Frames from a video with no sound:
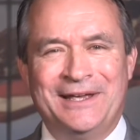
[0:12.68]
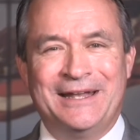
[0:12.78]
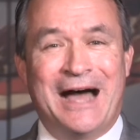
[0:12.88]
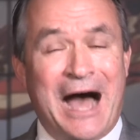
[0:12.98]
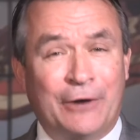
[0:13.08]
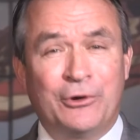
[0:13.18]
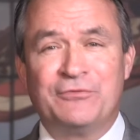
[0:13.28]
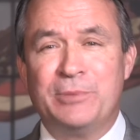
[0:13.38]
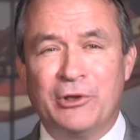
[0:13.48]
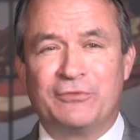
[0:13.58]
In honor
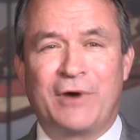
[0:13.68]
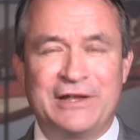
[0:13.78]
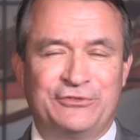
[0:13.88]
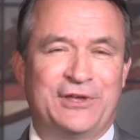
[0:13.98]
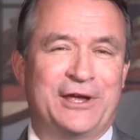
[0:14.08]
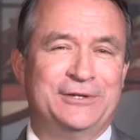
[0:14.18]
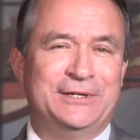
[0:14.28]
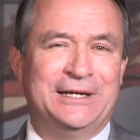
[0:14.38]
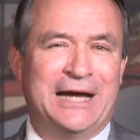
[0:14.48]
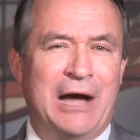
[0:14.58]
of Bill of Rights Day,
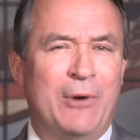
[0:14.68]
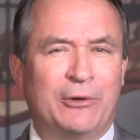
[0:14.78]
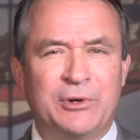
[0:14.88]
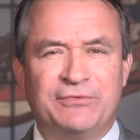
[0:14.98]
I want to